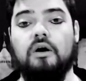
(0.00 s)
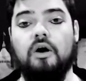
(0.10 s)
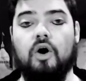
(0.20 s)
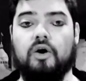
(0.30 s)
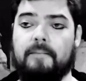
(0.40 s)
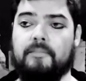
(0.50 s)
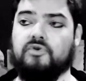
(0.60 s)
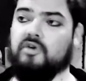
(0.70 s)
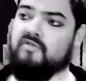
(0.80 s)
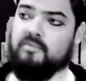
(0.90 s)
Okay,
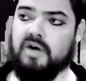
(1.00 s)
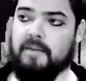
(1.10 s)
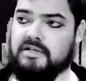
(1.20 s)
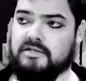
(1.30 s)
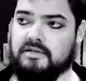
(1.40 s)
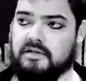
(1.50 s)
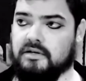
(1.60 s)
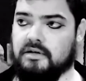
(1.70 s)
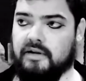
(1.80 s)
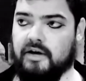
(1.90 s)
so you have your premise.
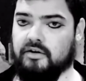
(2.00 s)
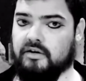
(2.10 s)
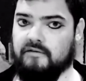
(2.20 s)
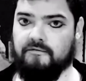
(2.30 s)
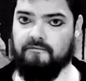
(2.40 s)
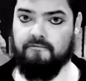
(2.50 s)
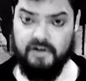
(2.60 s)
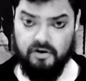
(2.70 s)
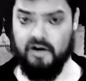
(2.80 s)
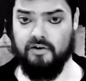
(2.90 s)
Now you're going to
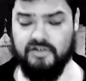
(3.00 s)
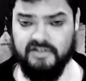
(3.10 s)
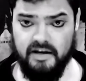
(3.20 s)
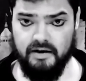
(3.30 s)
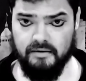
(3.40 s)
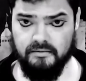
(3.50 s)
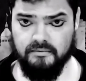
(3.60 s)
figure out your setting.